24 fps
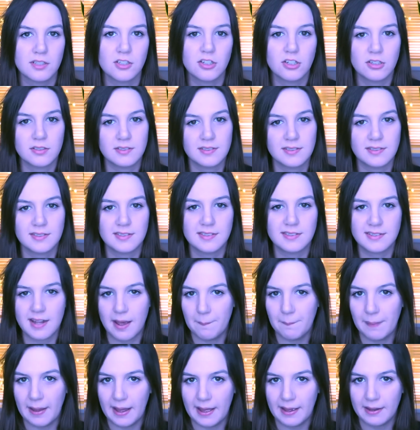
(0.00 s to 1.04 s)
It costs
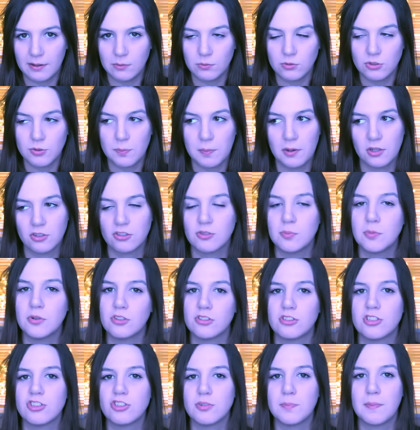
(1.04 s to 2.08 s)
ten pounds plus
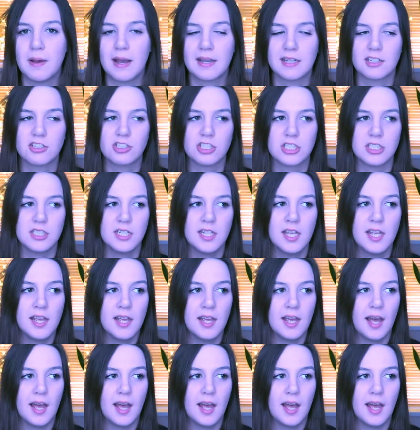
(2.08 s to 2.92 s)
postage and packaging,